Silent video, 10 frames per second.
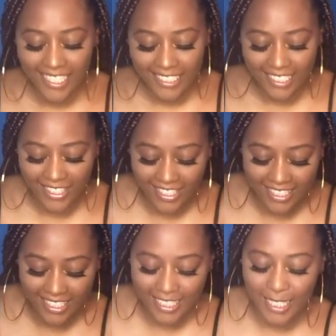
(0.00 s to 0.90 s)
So
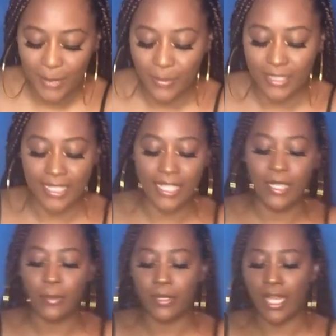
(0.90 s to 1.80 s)
this is the
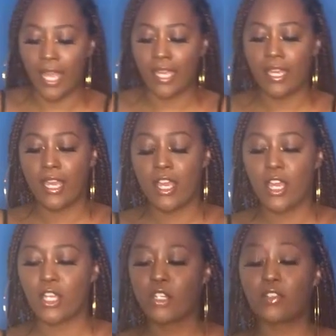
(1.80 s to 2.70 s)
petite black
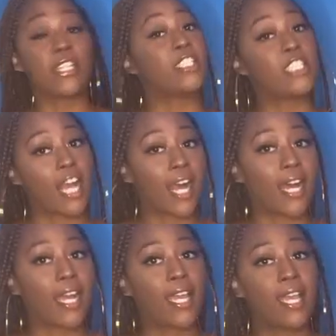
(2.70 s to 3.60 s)
cringe
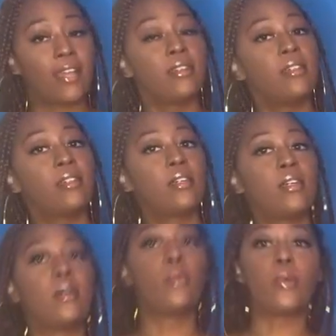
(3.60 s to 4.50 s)
high
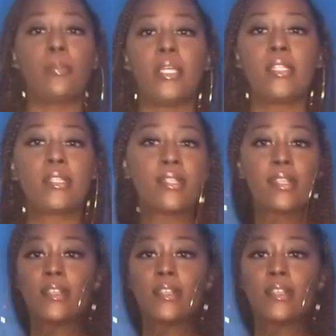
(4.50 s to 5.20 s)
one piece.